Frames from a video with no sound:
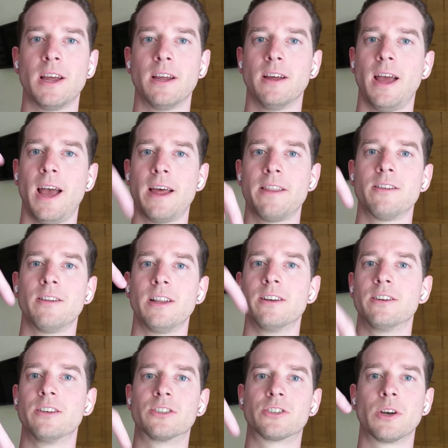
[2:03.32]
my handle
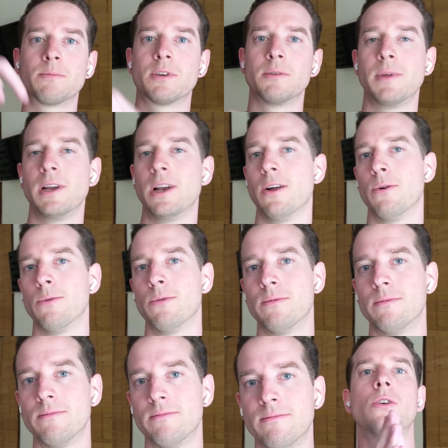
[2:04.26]
in the description below.
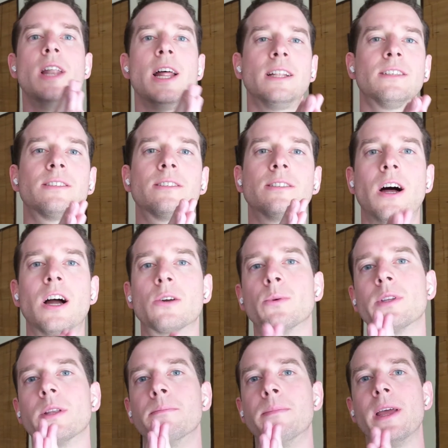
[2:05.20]
So let's start
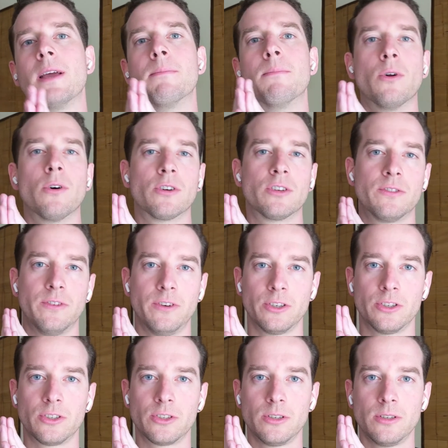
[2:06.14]
with the big blocks
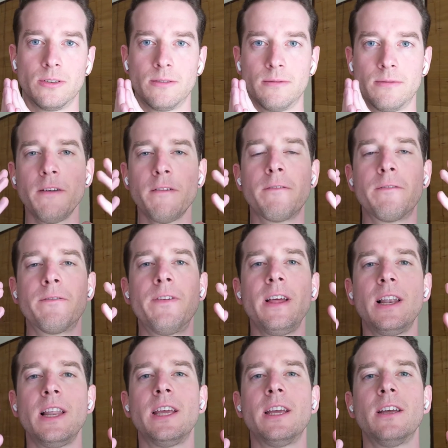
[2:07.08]
first.
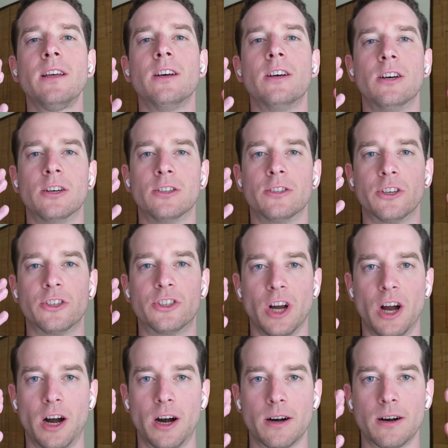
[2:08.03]
Filling the
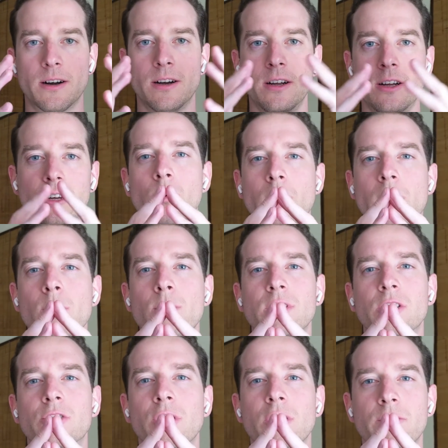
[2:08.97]
jar. When I
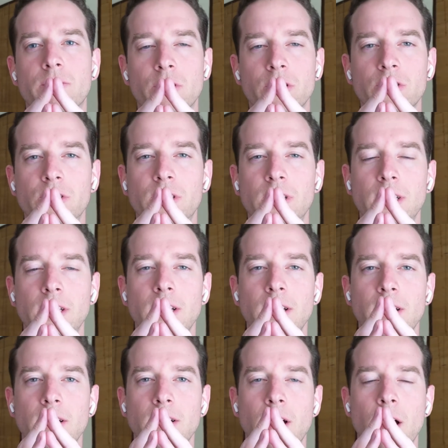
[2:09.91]
was at university,
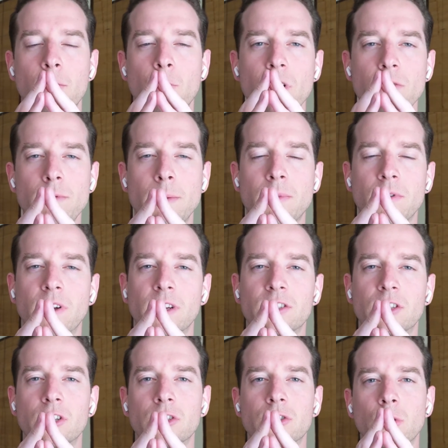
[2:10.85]
one of my
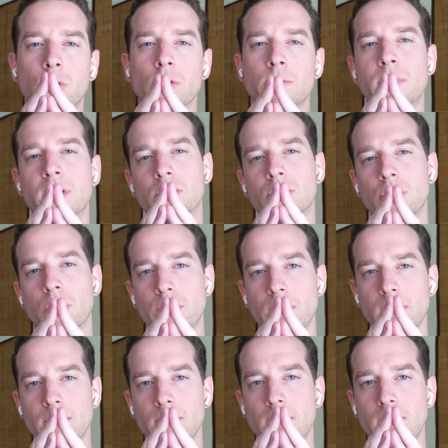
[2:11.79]
professors told me a
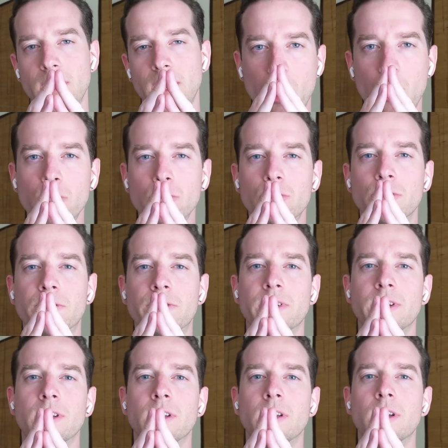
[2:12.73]
story, how to
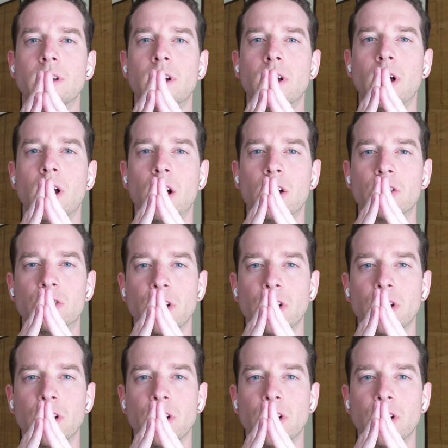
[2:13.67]
fill a